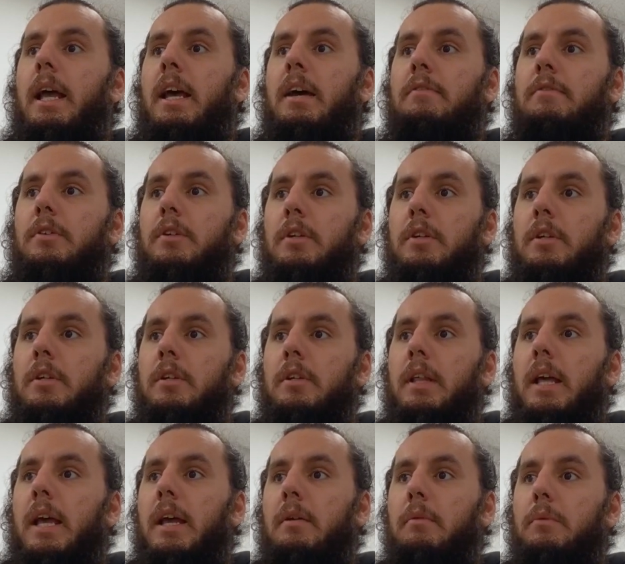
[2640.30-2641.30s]
after
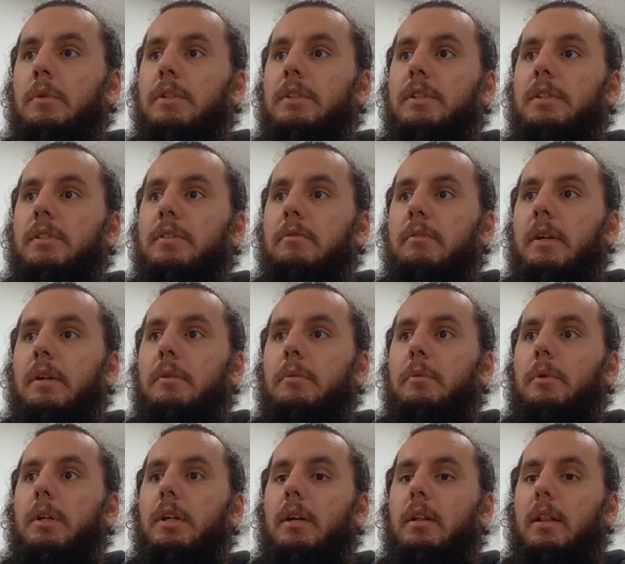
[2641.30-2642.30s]
that, once it's around
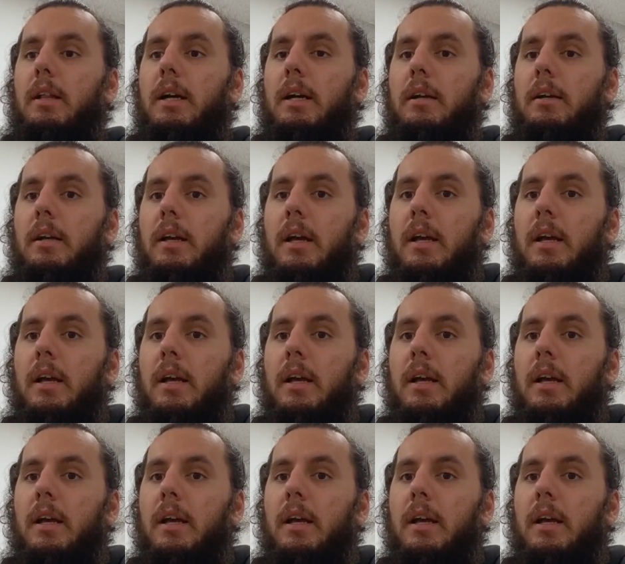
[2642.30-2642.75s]
one o'clock,